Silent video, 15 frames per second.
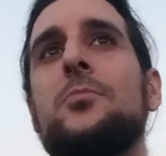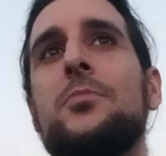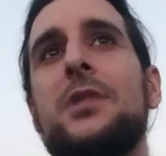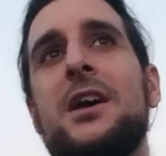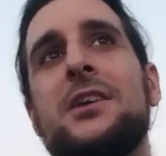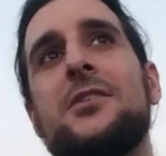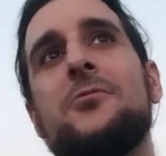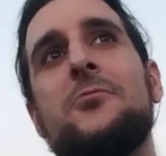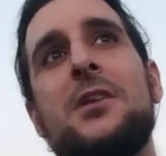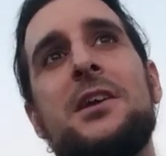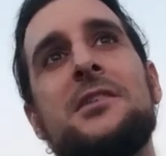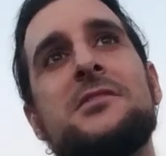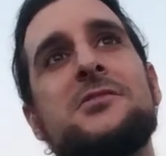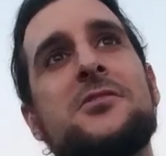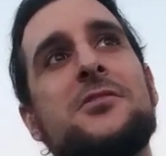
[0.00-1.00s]
Black and
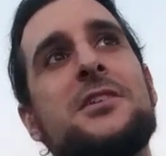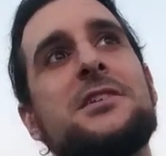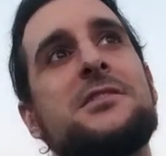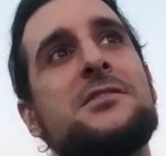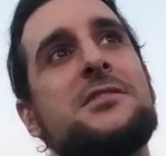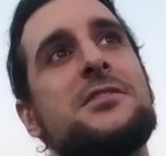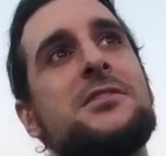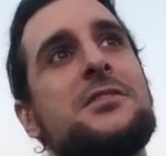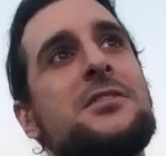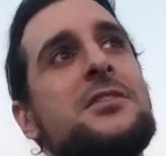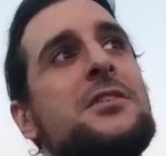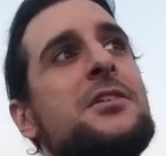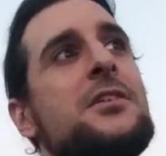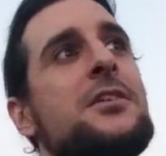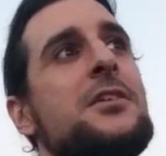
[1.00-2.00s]
white is all I see
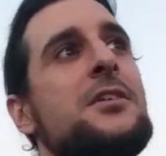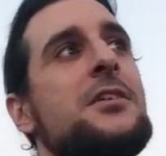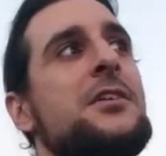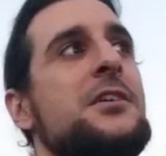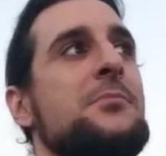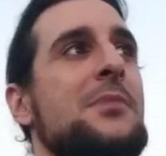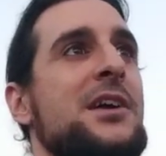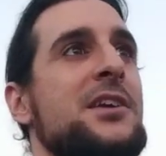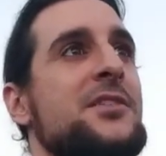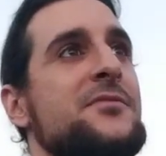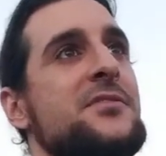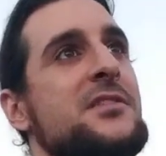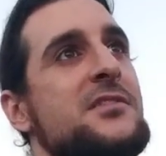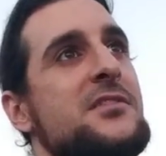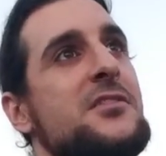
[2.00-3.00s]
in my
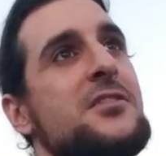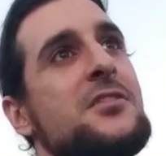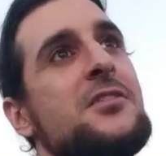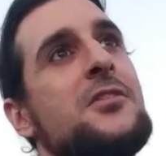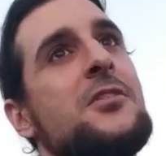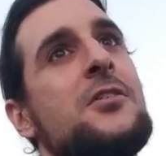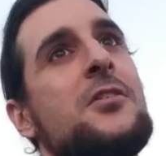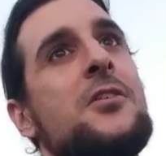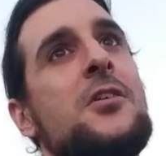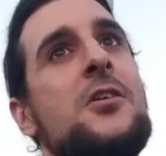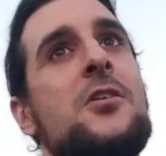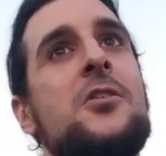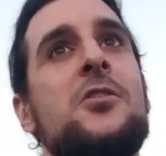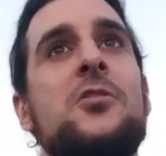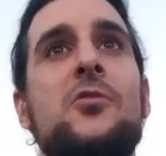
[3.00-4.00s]
infancy.
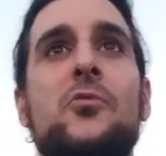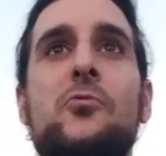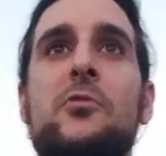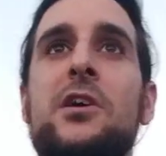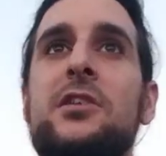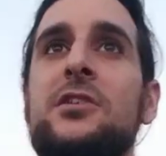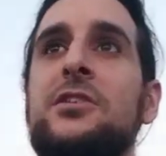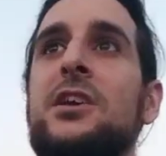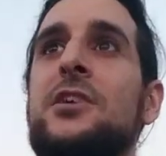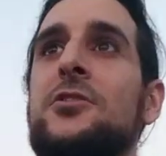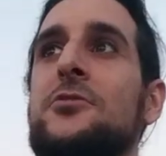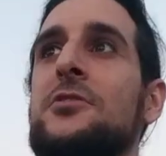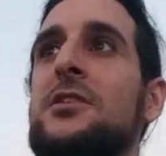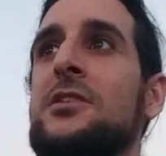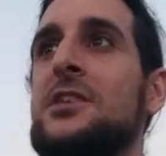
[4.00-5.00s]
Red and
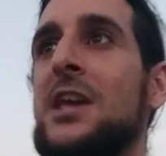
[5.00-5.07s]
yellow then